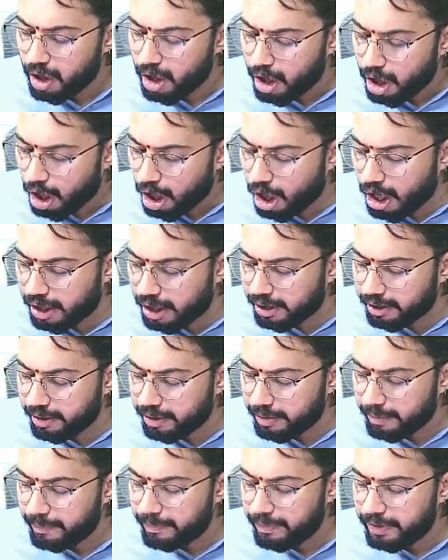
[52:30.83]
or
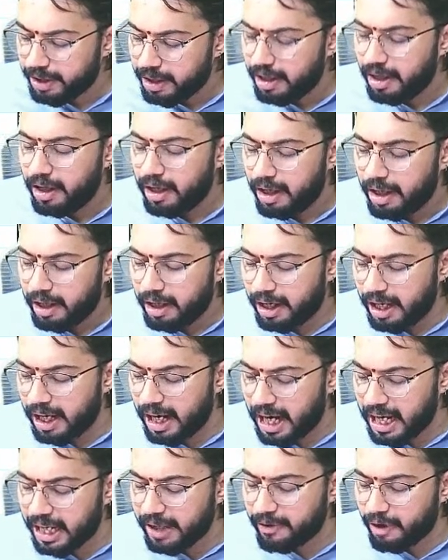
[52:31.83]

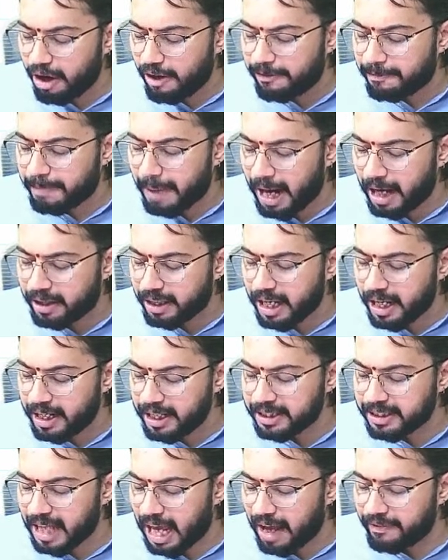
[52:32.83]
relative of partner is
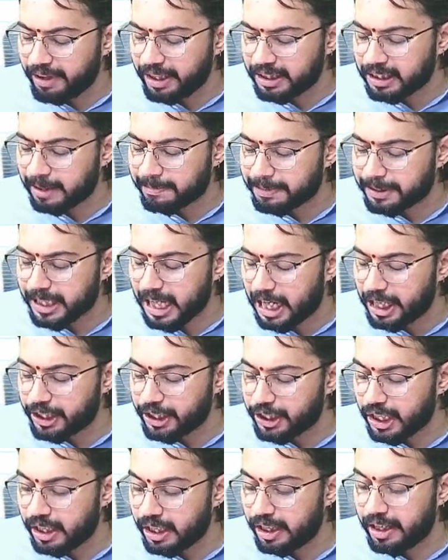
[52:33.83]
having
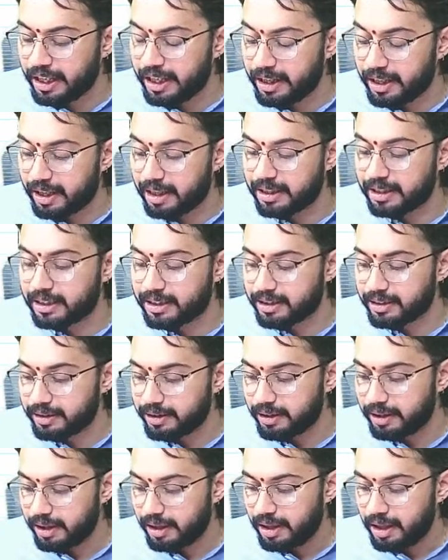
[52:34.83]
substantial interest.
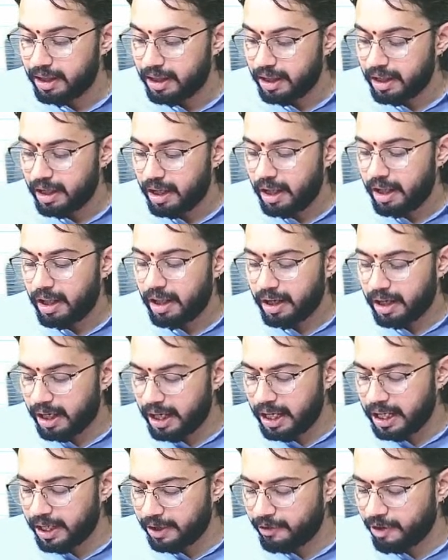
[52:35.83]

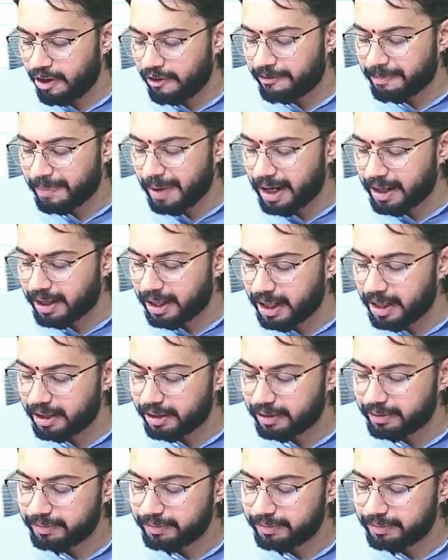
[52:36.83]
Relative of partner